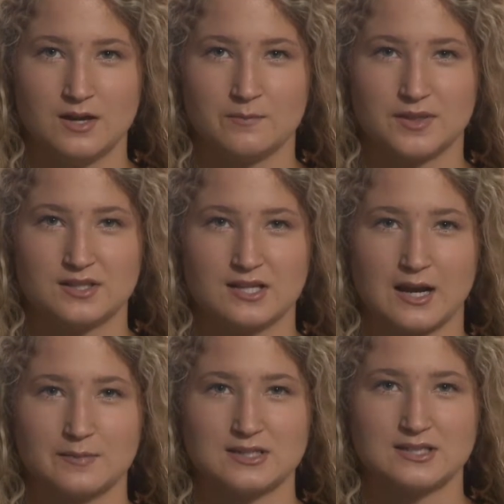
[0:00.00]
But the
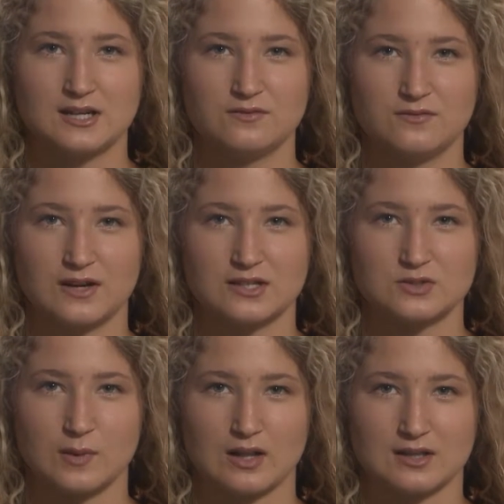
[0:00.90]
Tommies didn't fare as
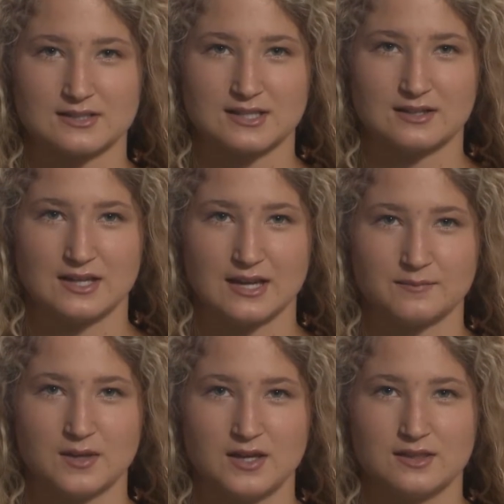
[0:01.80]
well on Sunday.
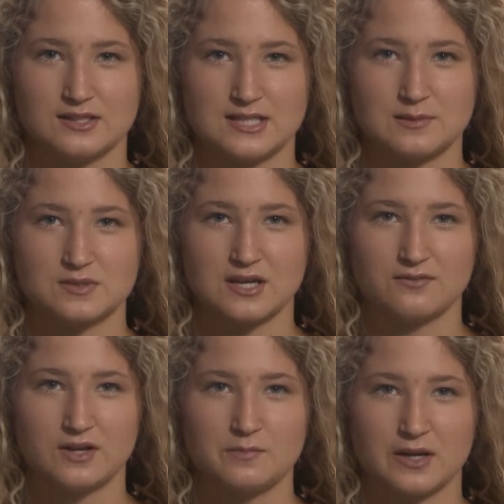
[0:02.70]
The team suffered a